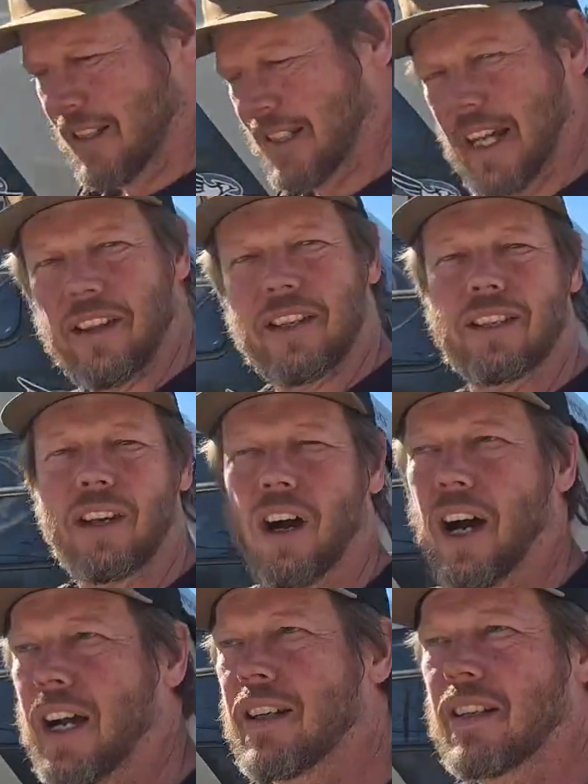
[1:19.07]
Down the
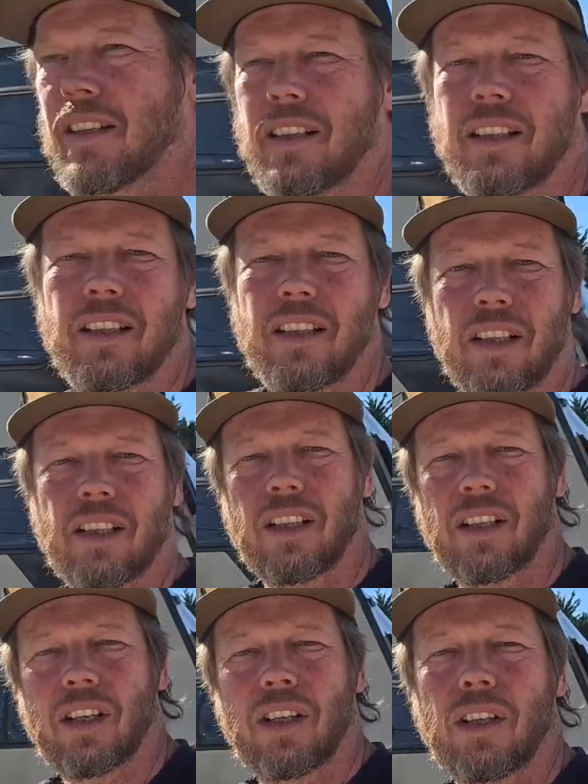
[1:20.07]
side,
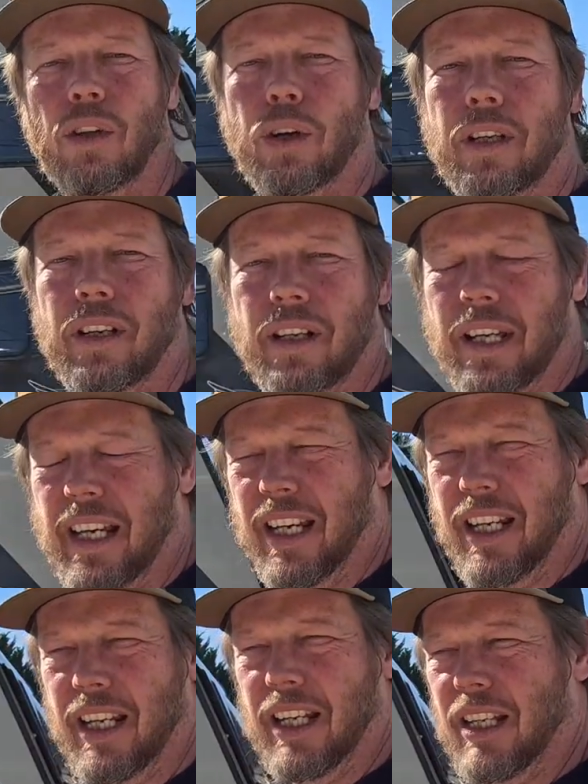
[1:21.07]
look,
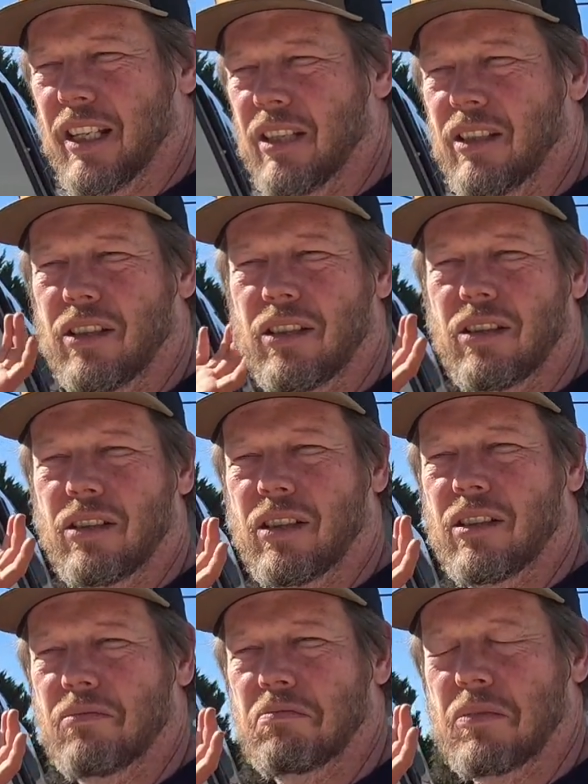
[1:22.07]
it
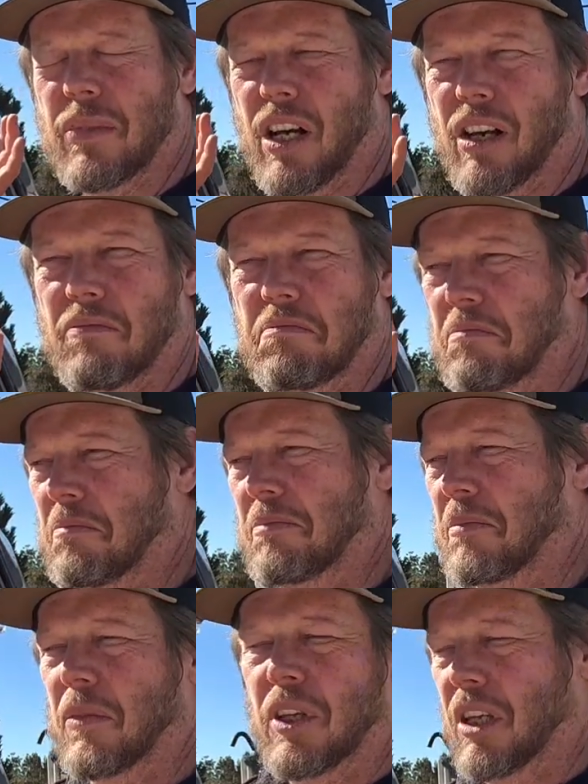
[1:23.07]
is,
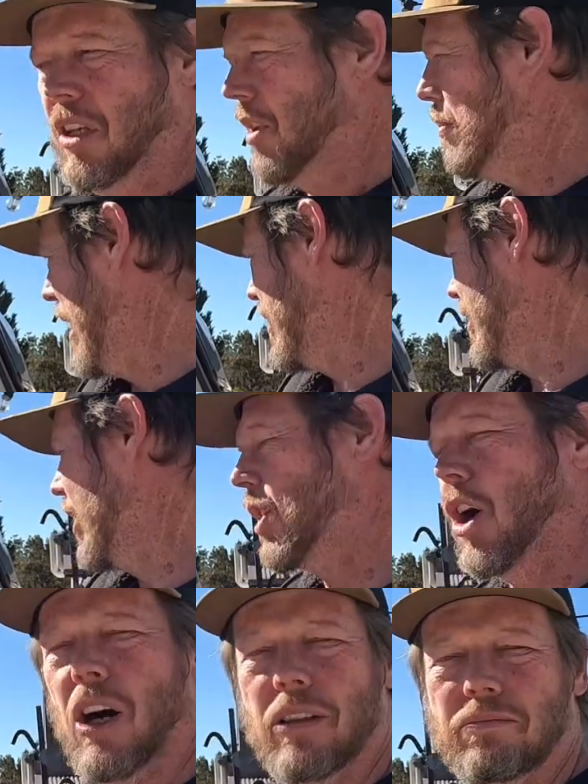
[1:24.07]
you basically
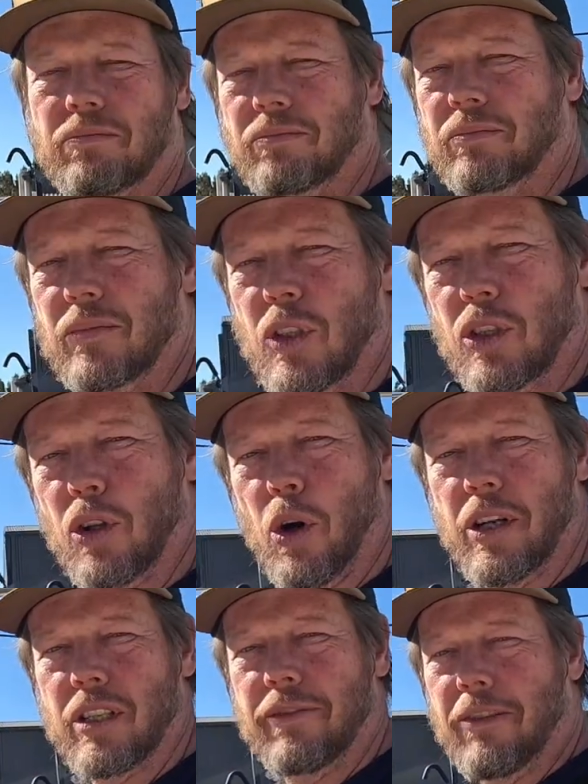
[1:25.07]
got
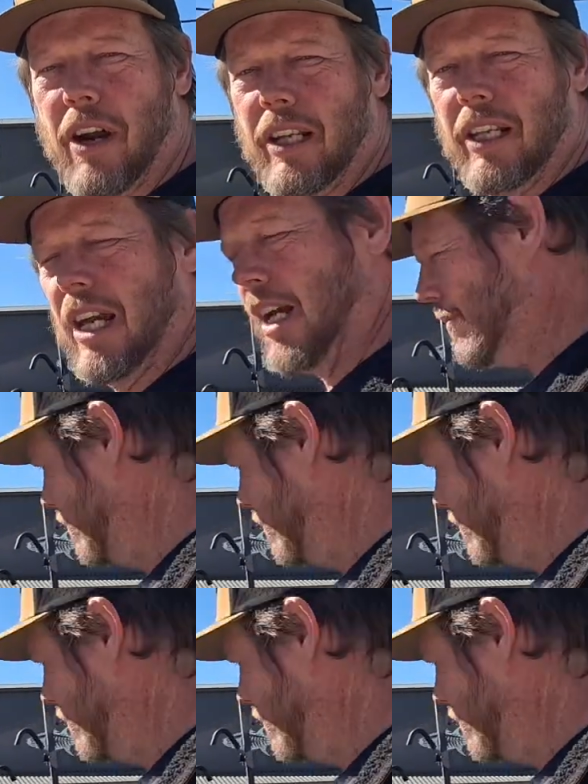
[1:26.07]
storage at the front here.